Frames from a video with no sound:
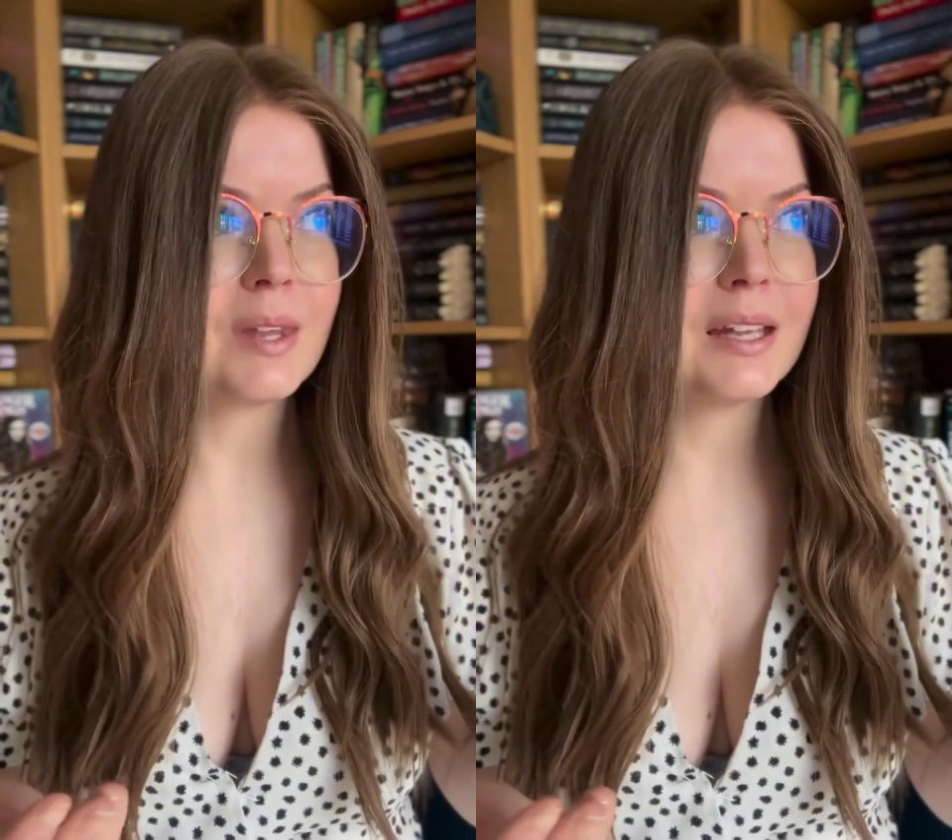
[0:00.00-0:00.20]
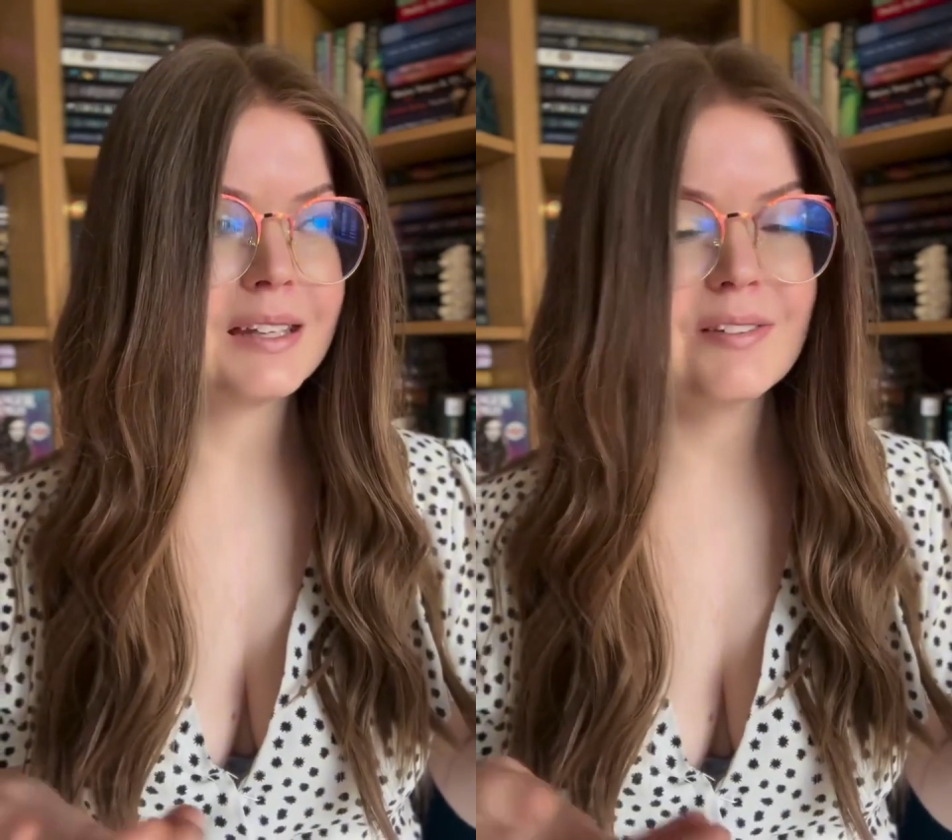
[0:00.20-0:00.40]

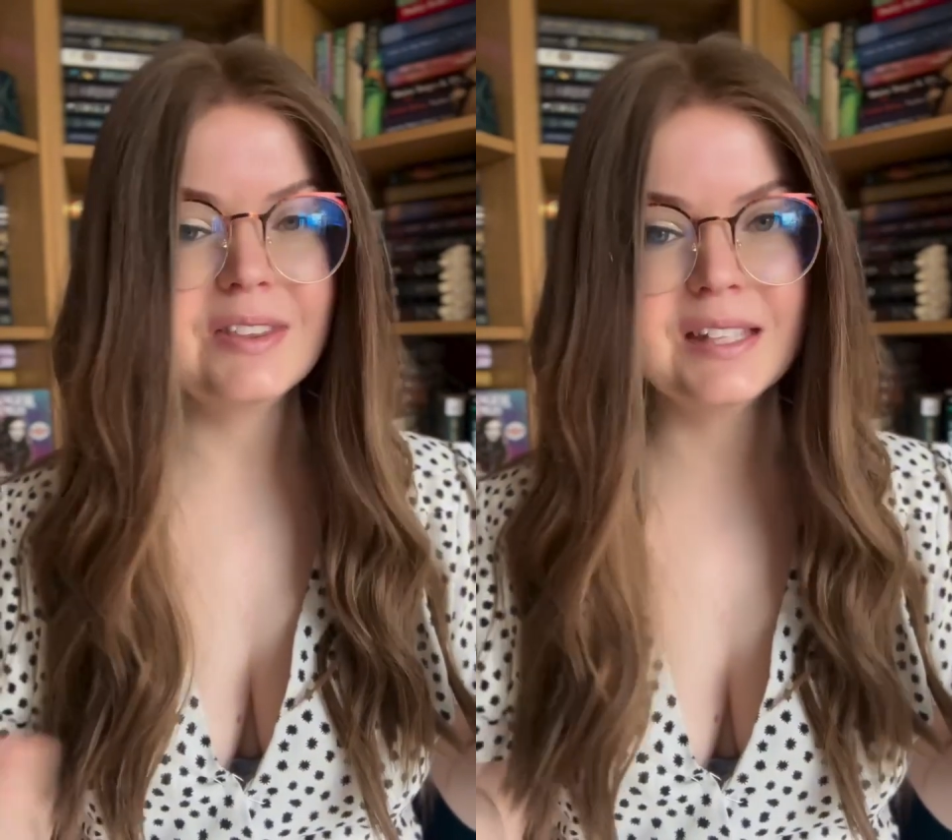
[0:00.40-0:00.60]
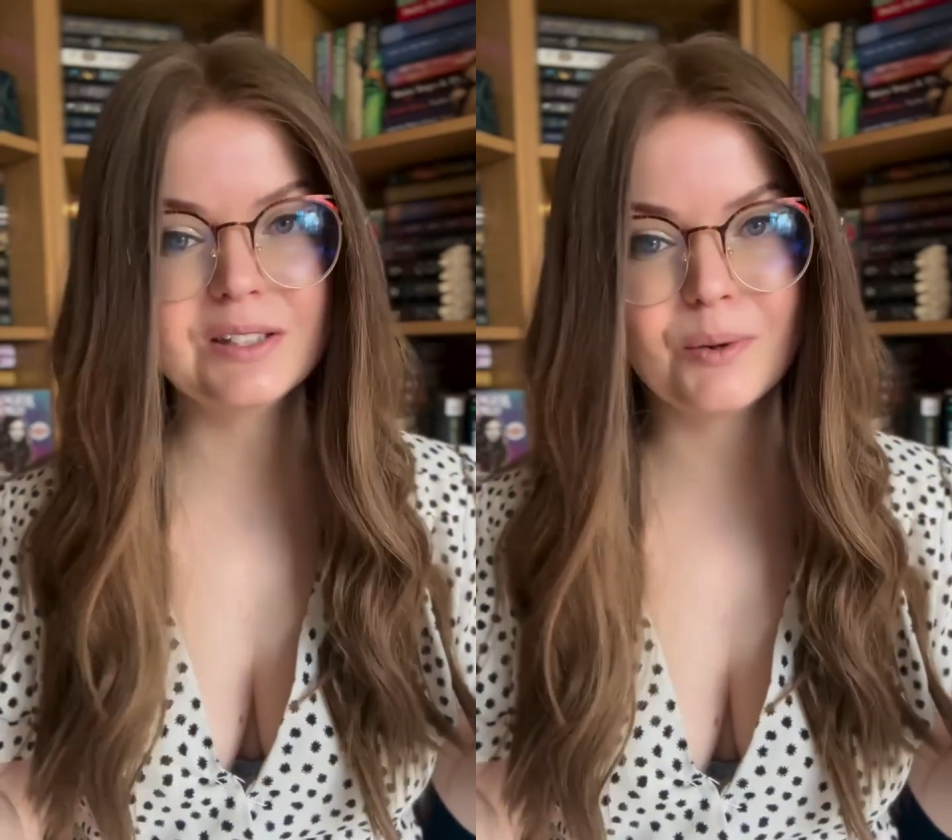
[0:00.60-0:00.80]
given
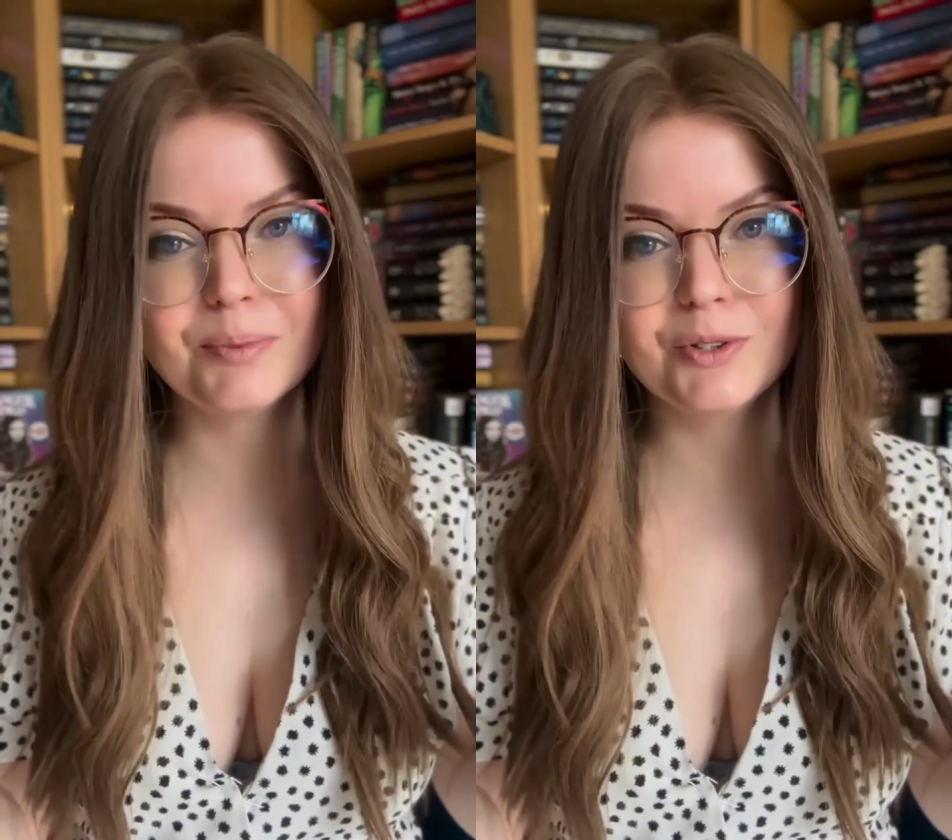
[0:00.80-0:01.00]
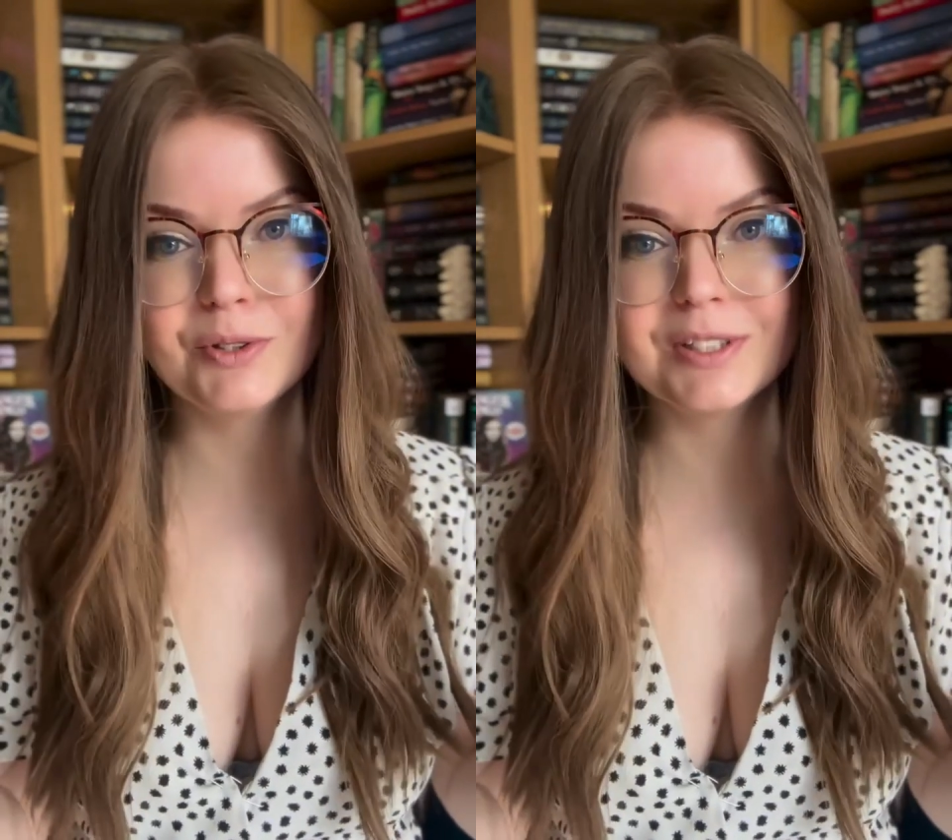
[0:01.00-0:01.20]
these
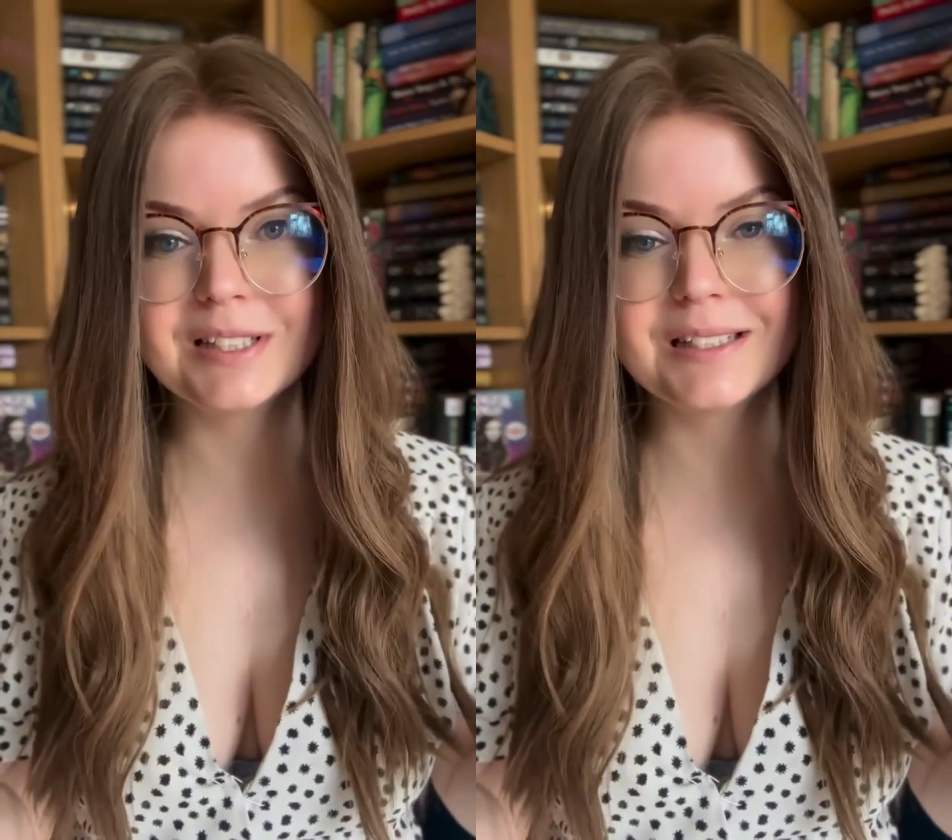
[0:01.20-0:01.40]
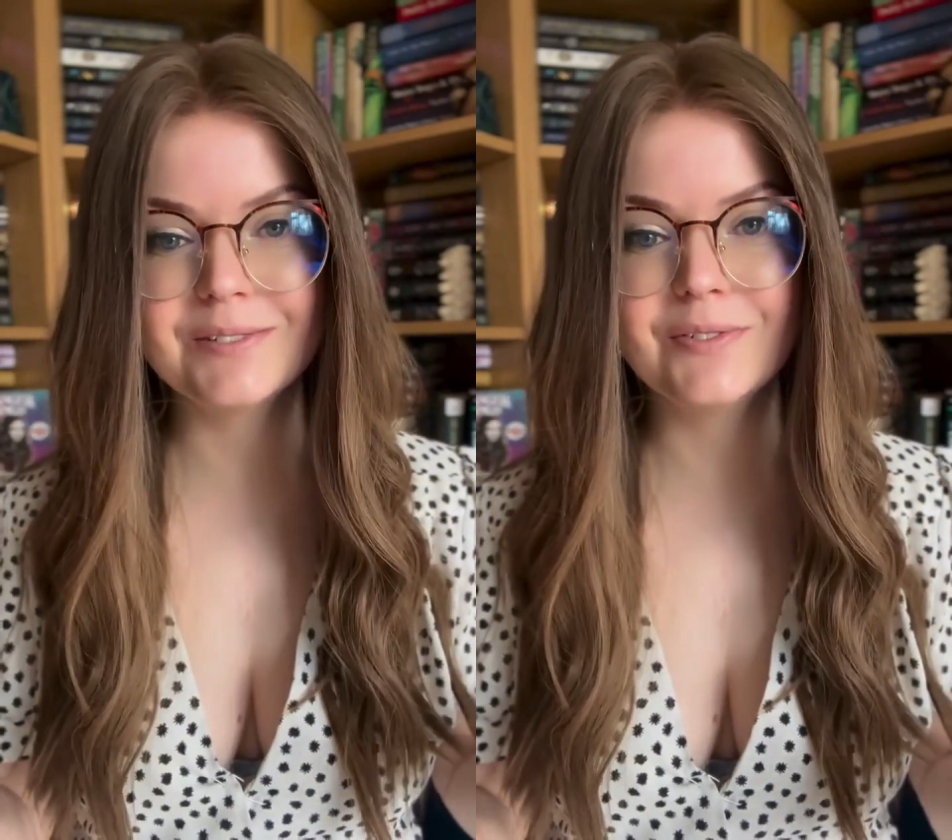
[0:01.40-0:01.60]
opportunities